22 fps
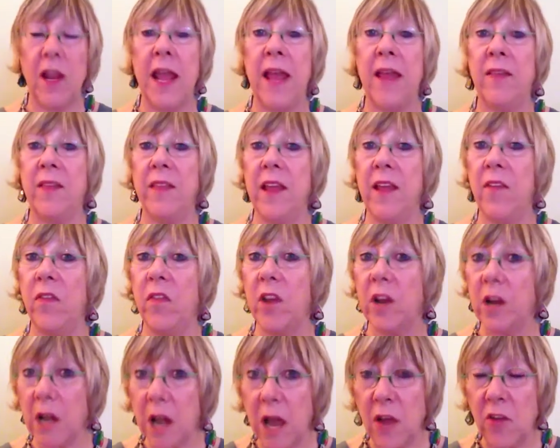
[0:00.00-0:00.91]
And then the
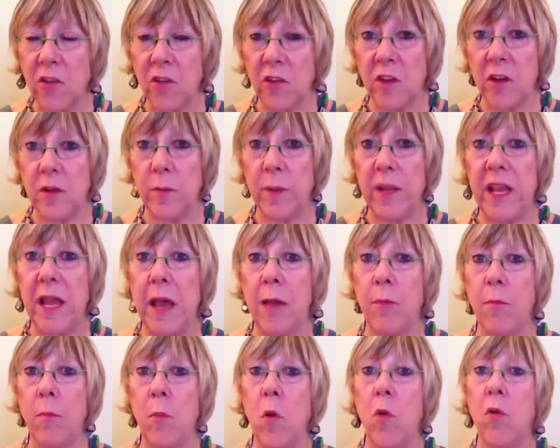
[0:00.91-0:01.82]
class can
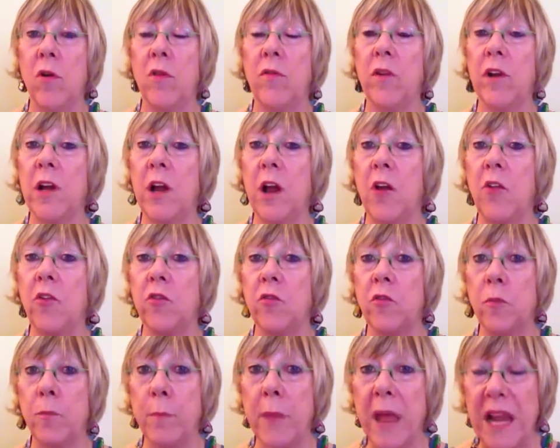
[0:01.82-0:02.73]
become more of a
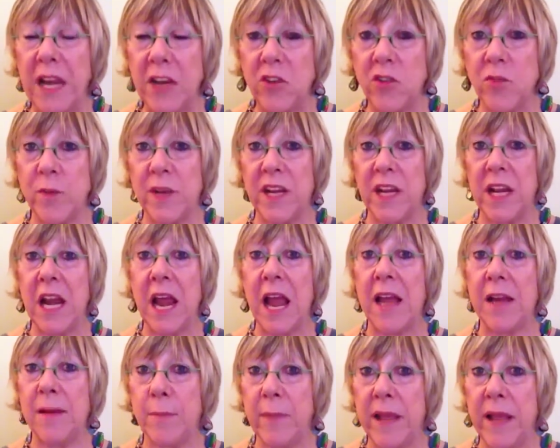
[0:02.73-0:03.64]
classroom management
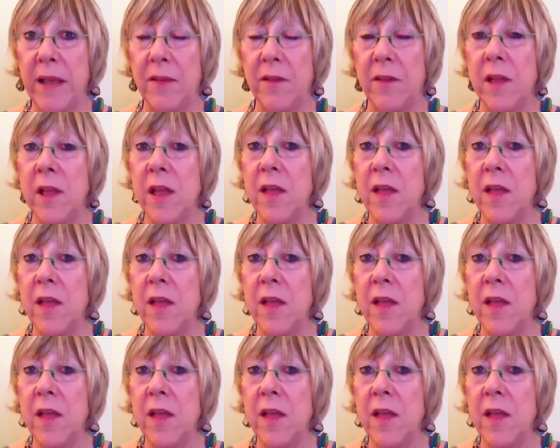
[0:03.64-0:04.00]
nightmare